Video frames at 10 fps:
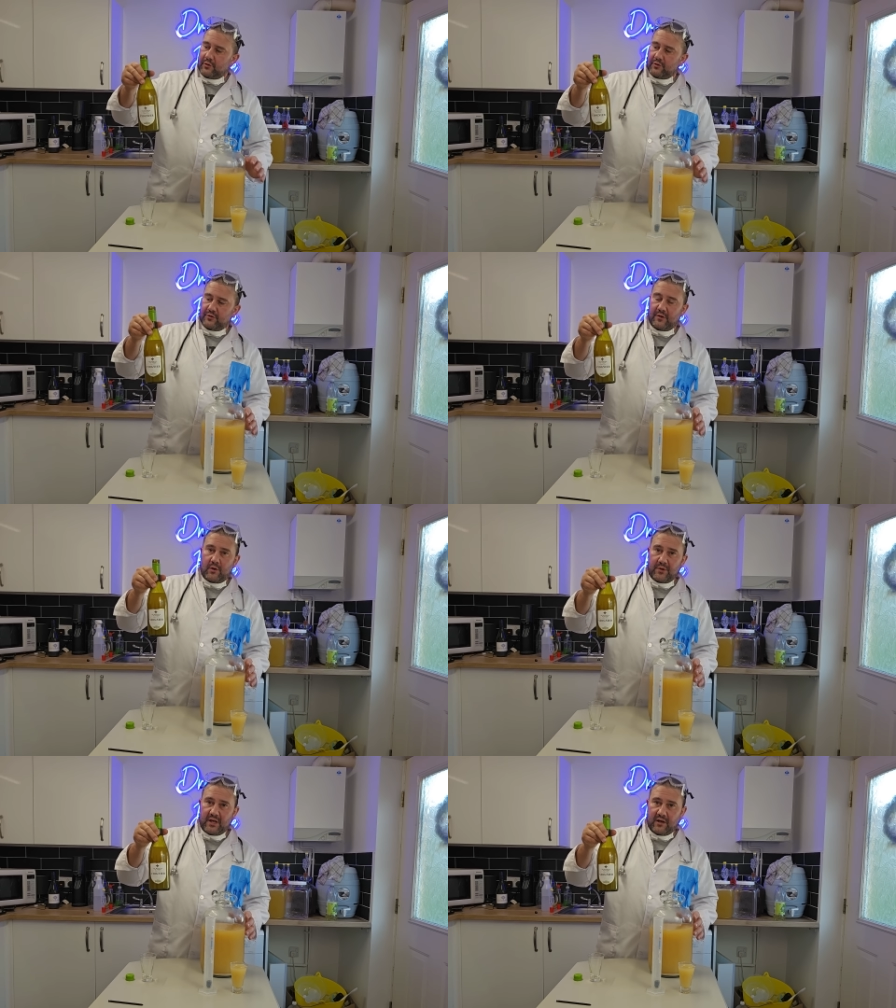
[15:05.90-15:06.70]
So
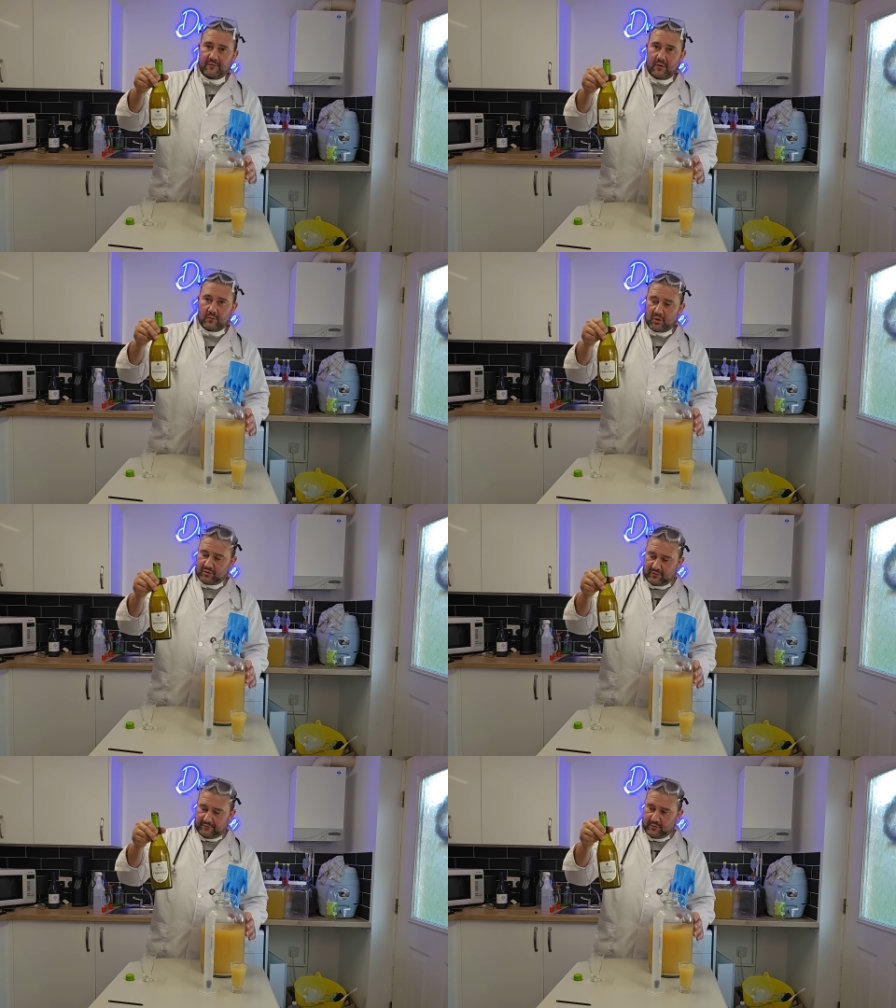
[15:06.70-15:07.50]
now we have
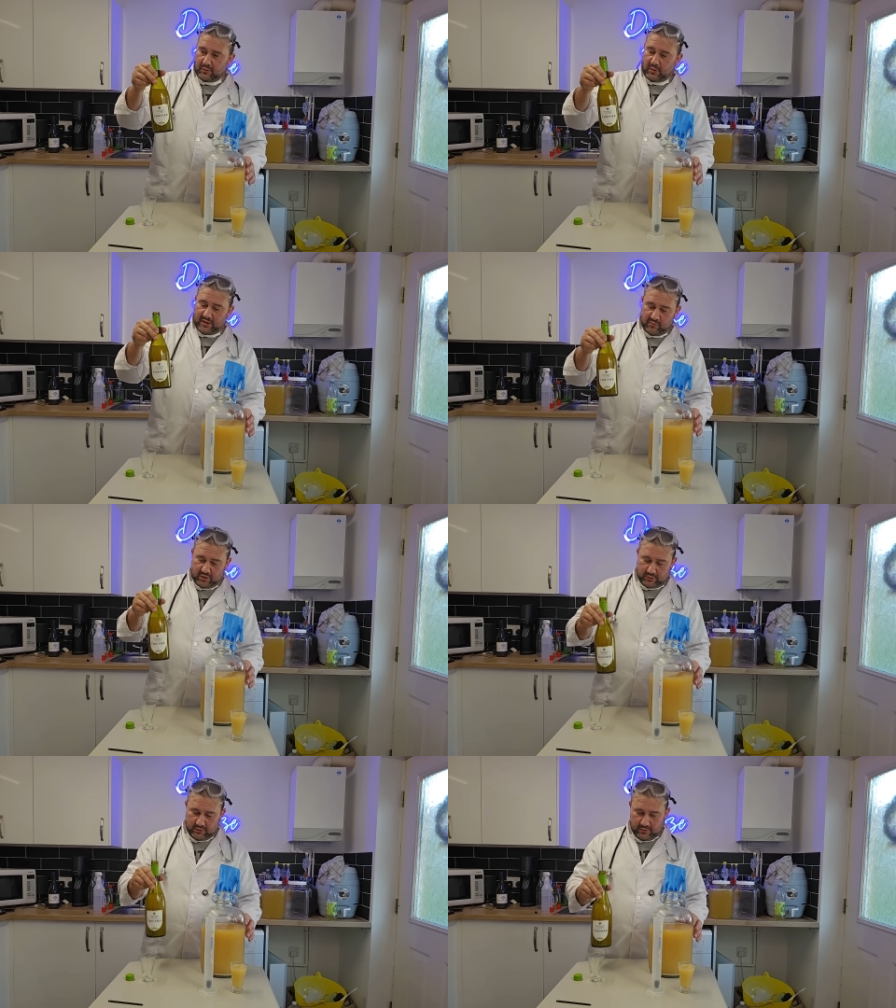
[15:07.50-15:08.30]
almost a full wine
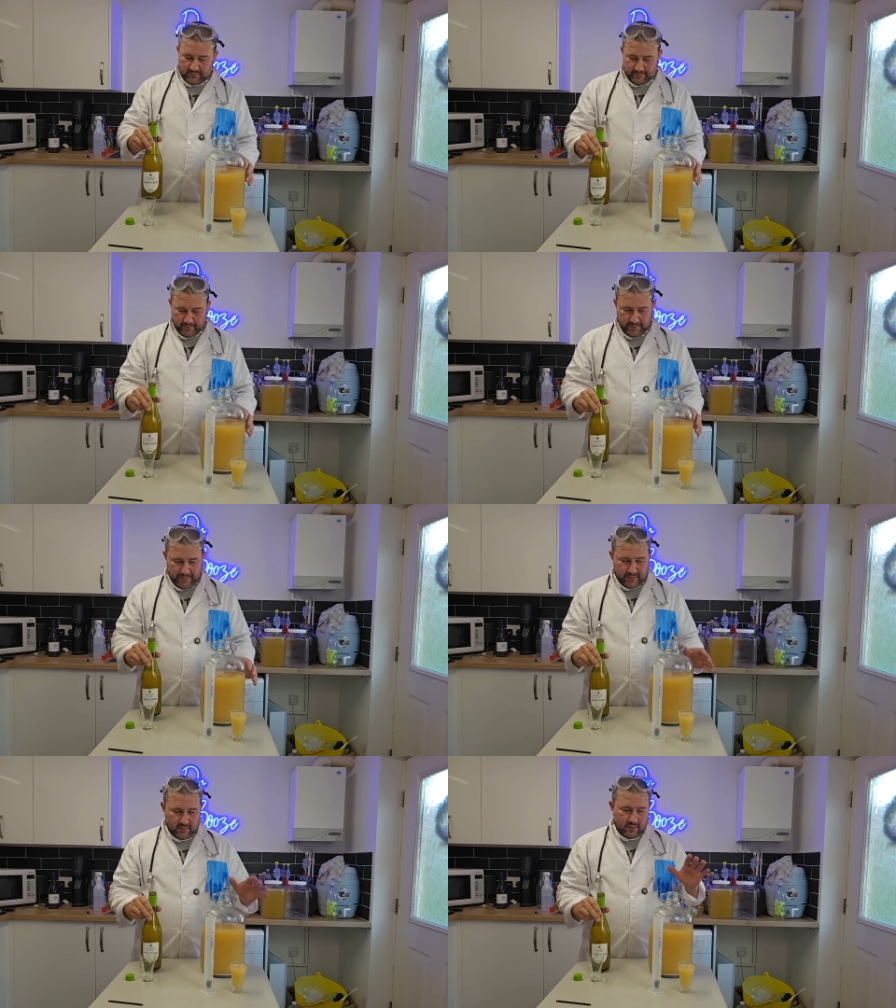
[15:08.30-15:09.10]
bottle
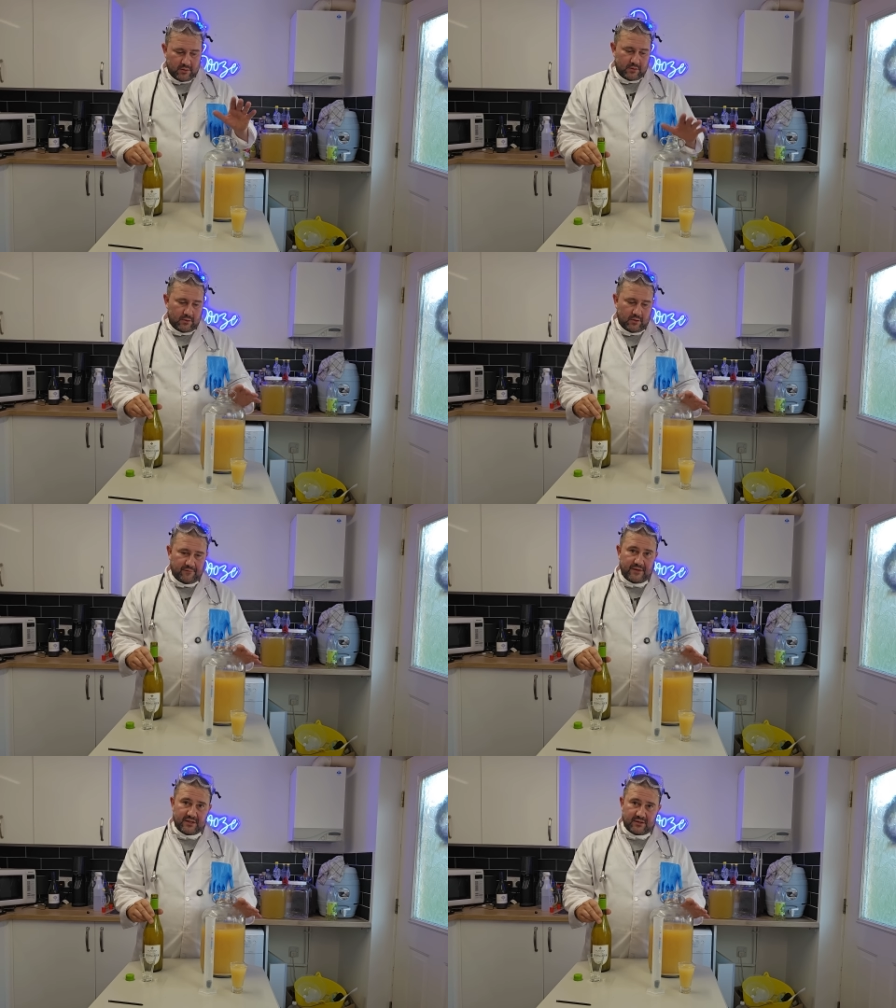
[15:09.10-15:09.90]

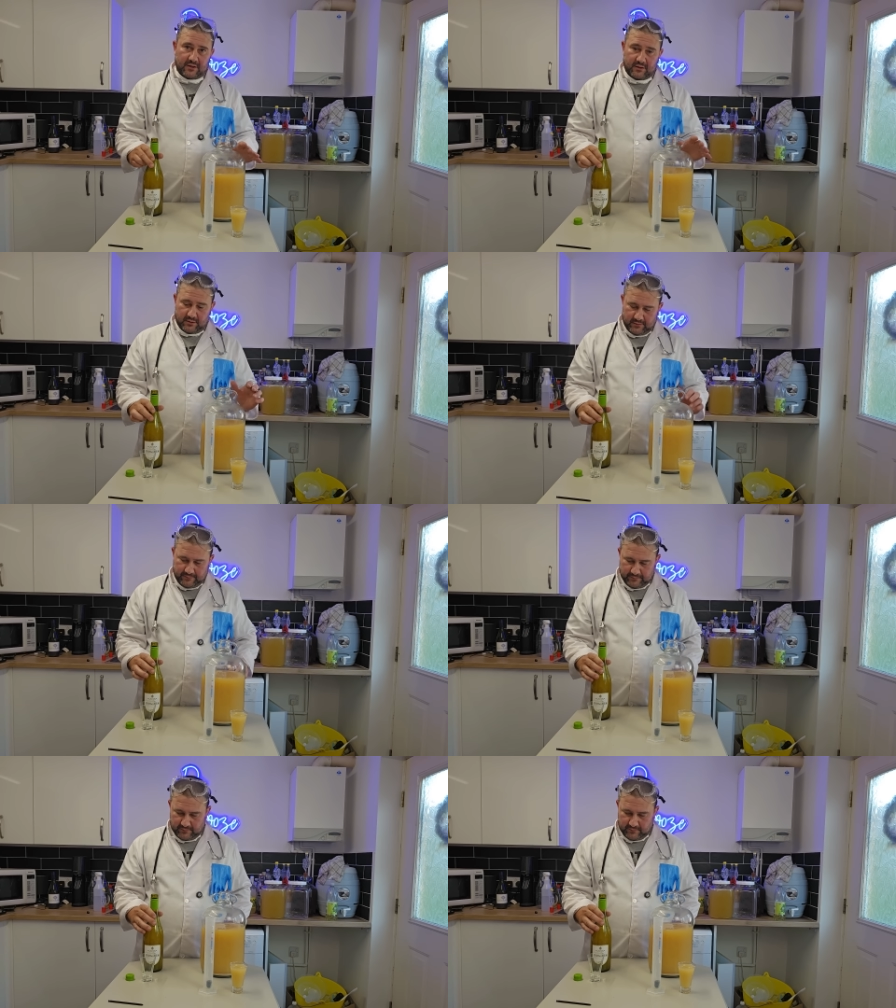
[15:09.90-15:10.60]
of this cider.